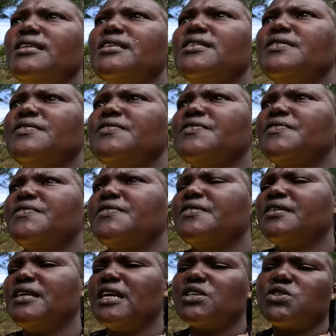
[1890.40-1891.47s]

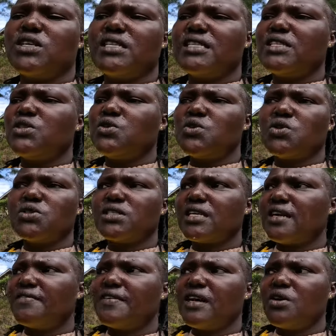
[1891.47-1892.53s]
if actually you don't
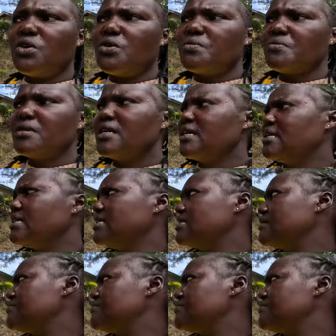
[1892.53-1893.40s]
have a home in